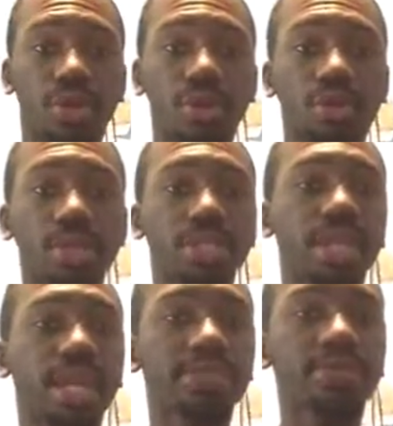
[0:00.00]
chart, which
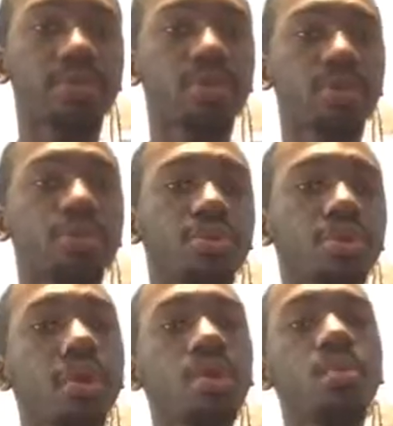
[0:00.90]
stands for what you
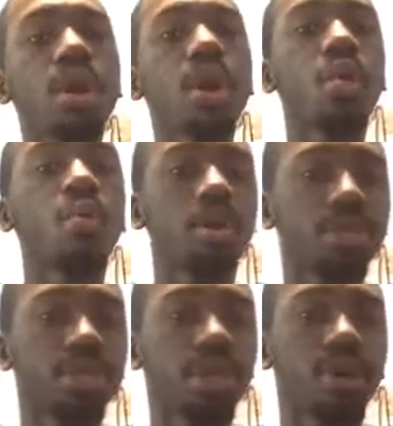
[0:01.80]
know,
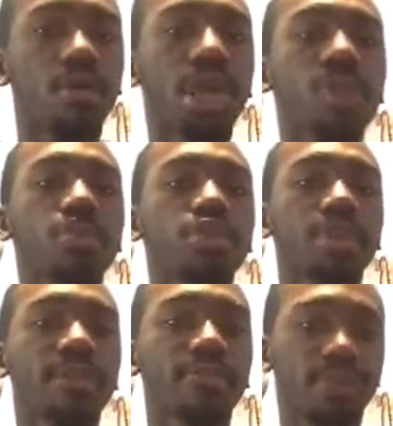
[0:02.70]
want to know, and what
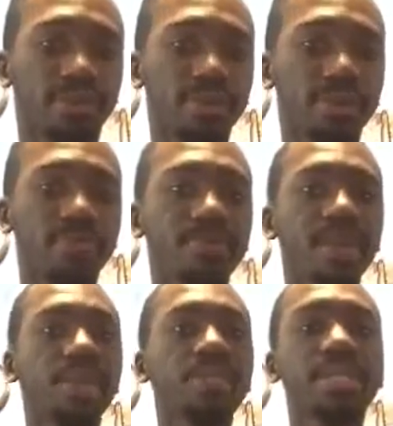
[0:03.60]
you have learned.
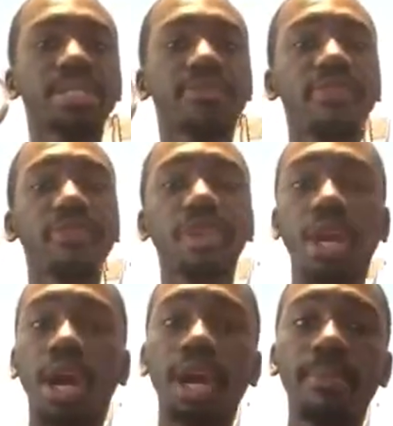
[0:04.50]
This is a very
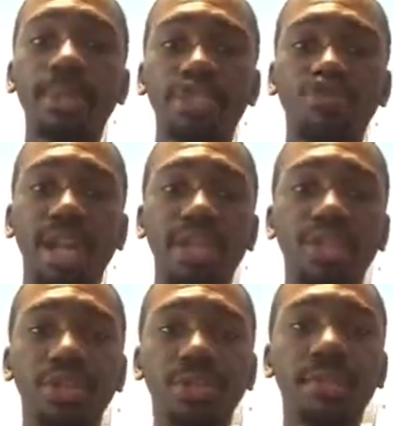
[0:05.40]
common strategy
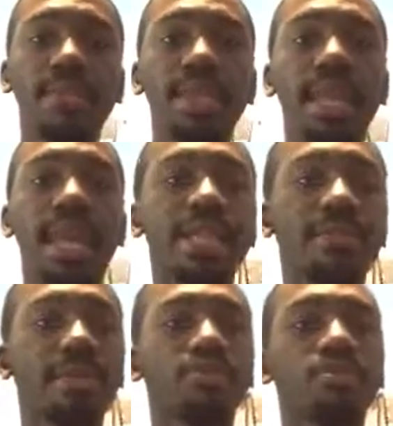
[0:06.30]
used in many
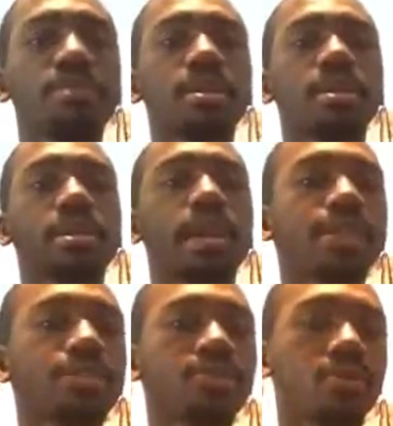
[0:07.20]
elementary, middle, and
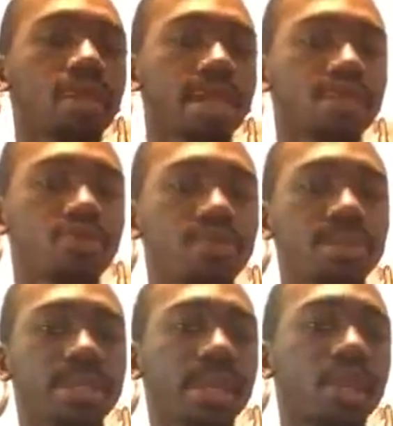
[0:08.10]
high school
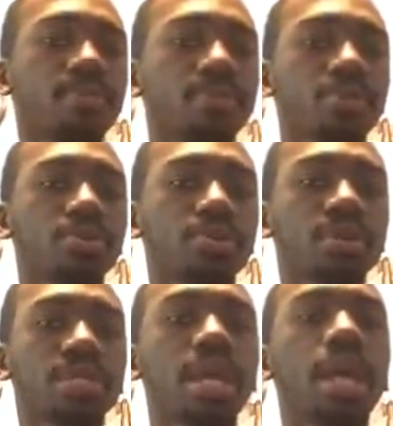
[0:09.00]
classrooms to help
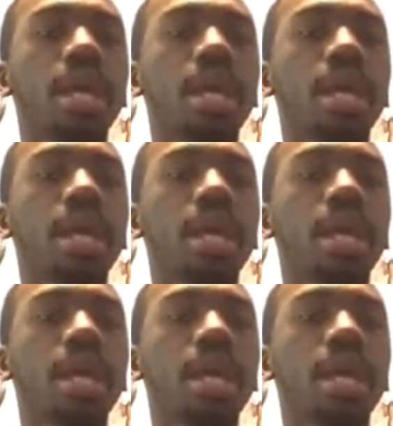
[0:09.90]
students